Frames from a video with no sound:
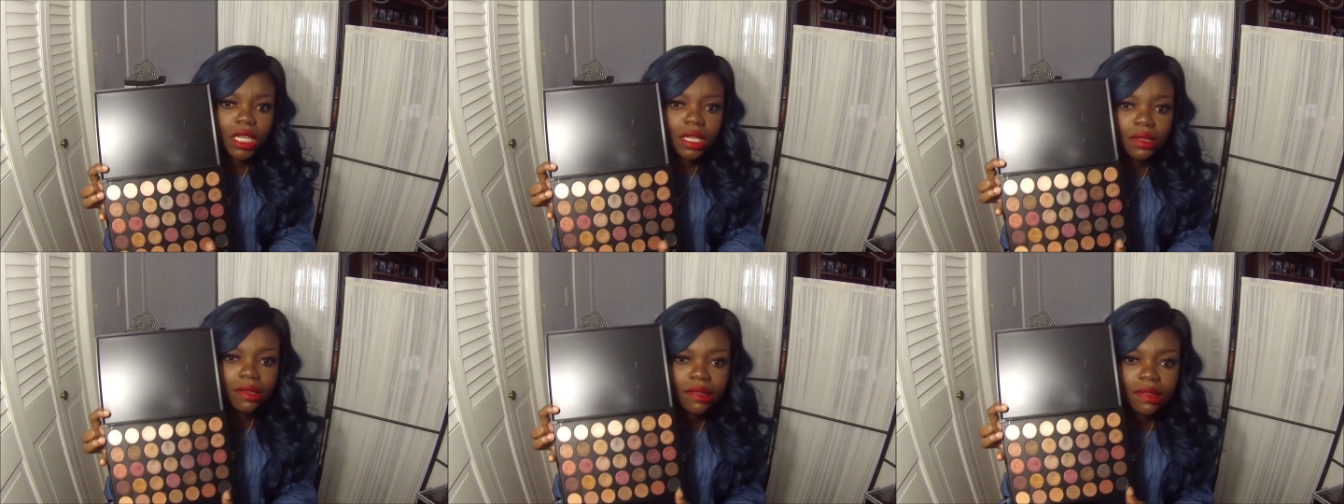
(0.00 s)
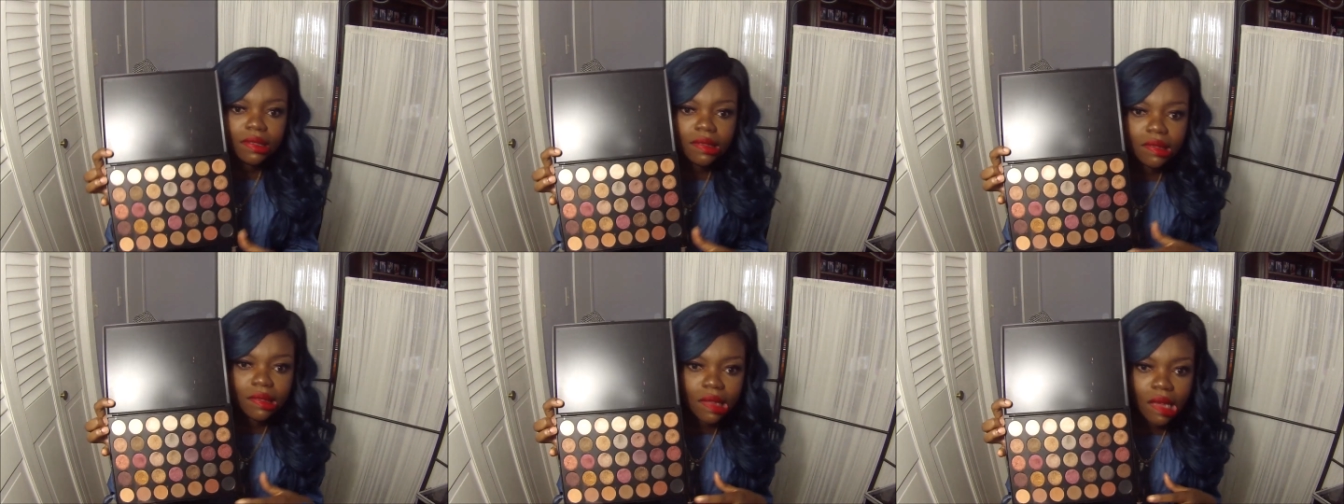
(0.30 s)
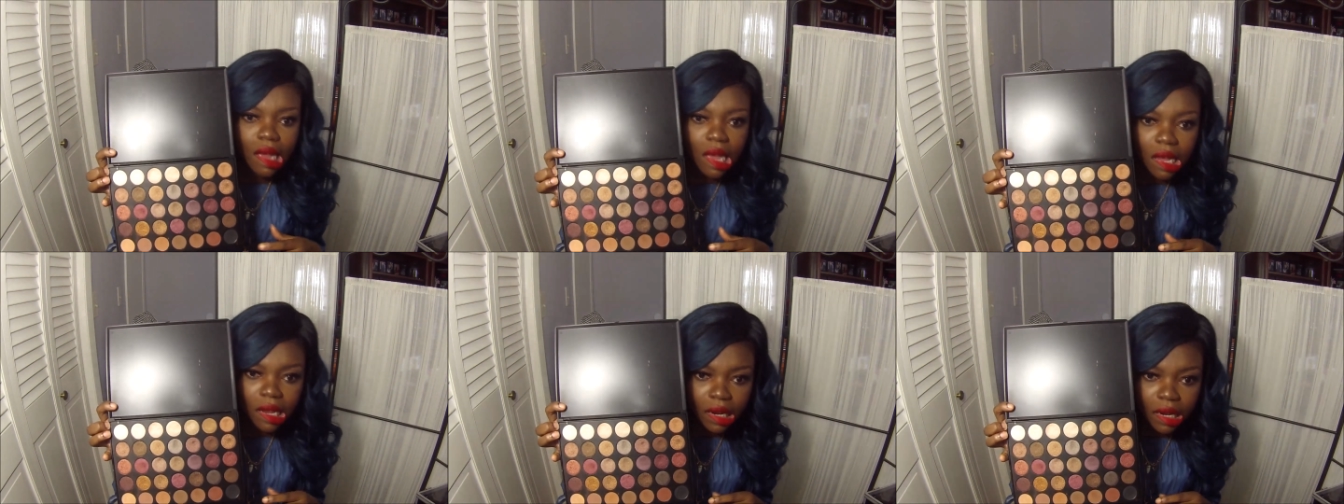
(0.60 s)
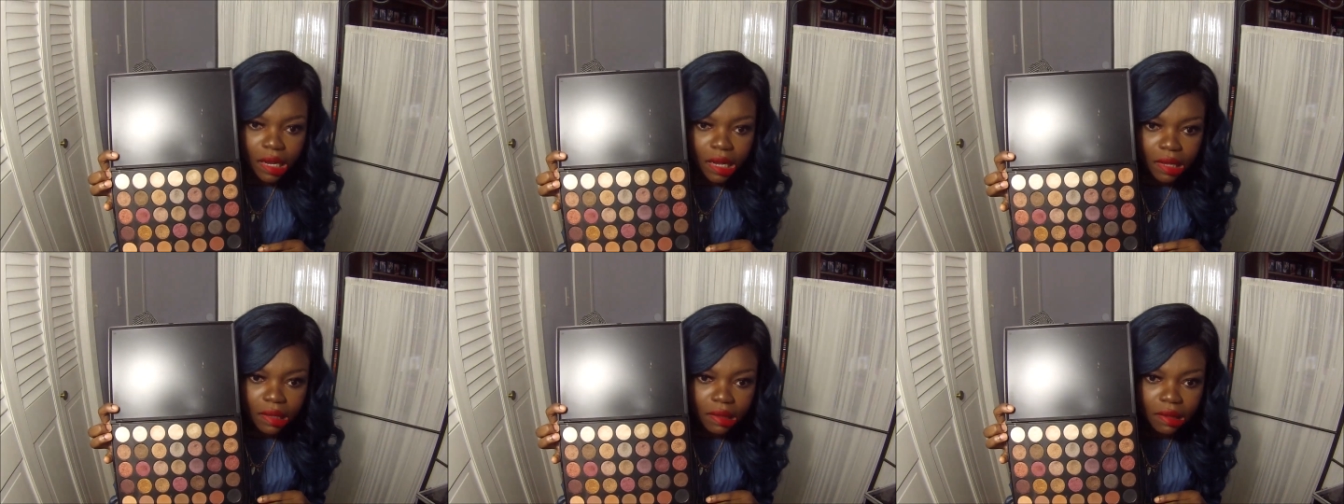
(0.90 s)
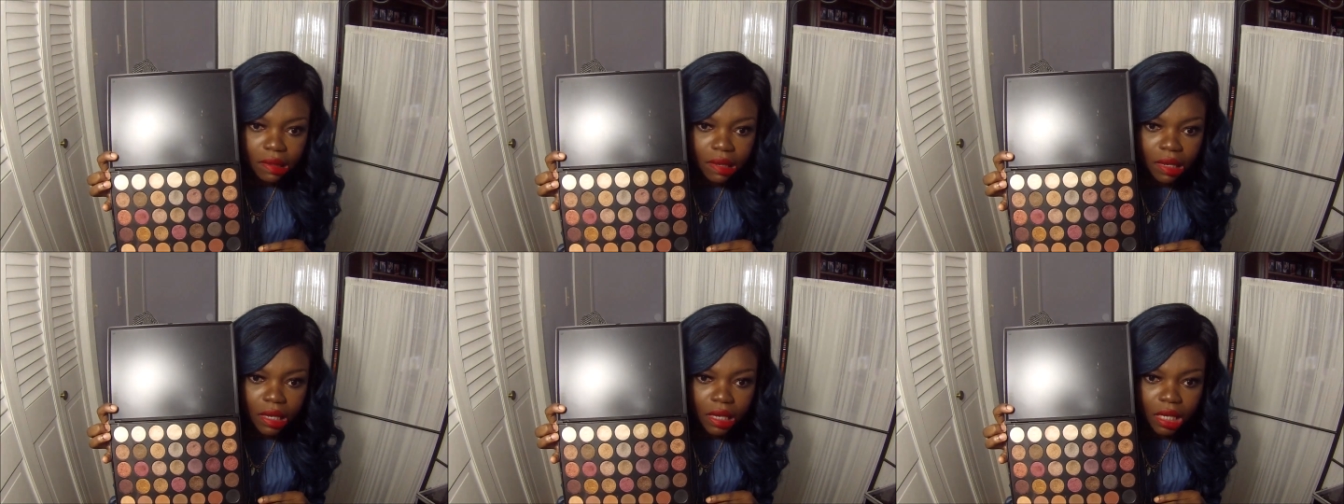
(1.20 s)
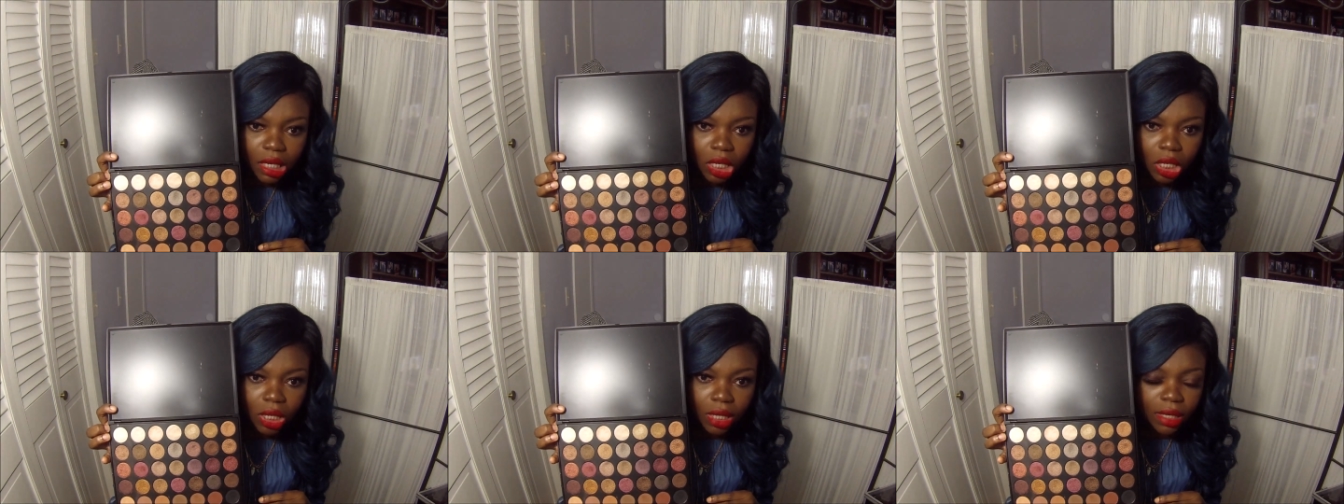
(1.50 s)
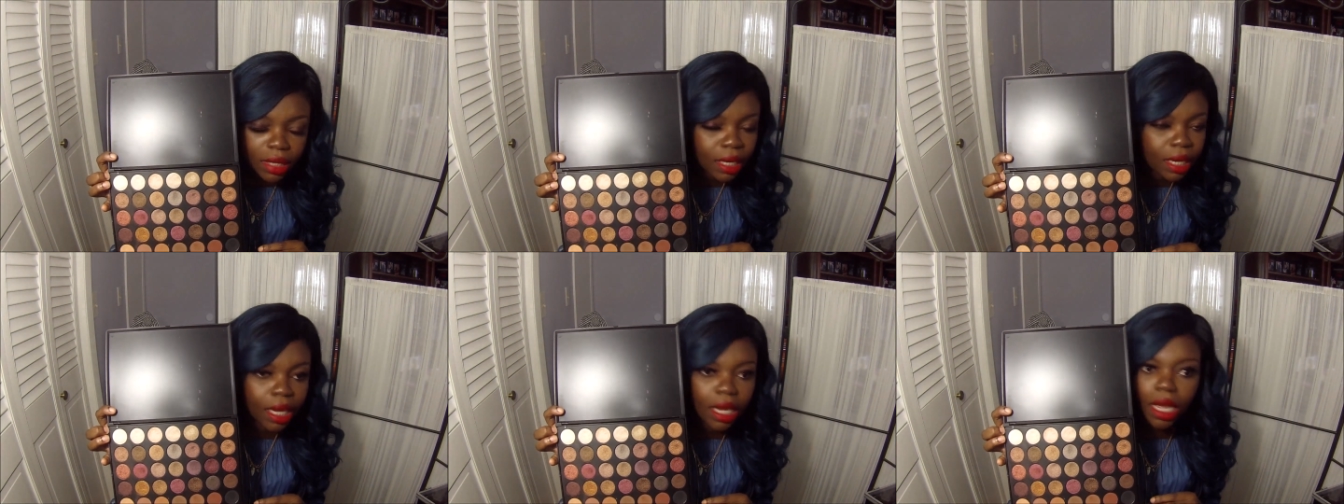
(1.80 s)
insanely, insanely
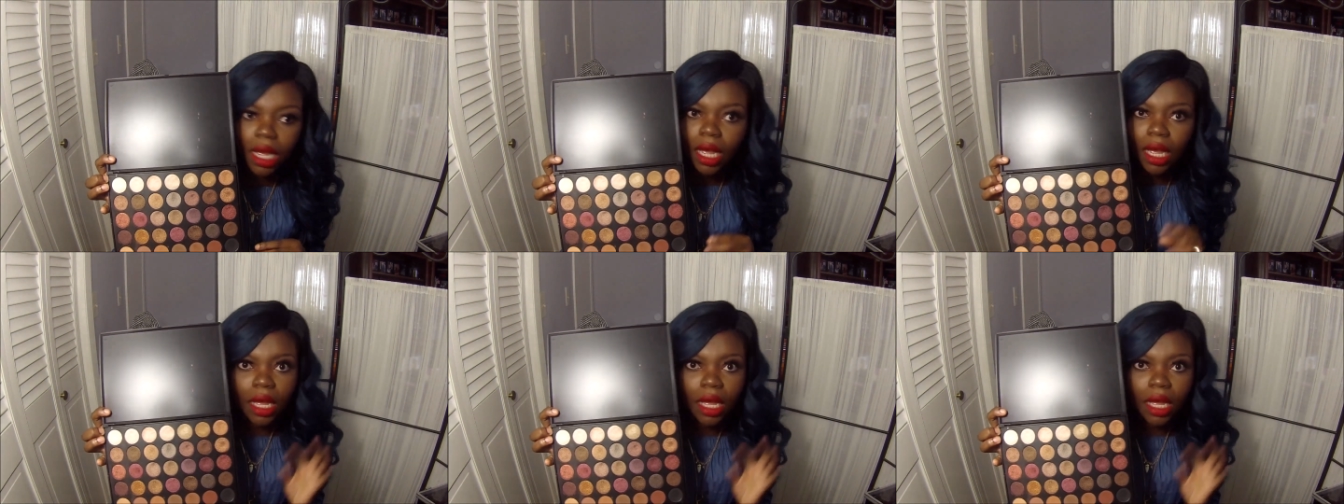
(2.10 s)
dirty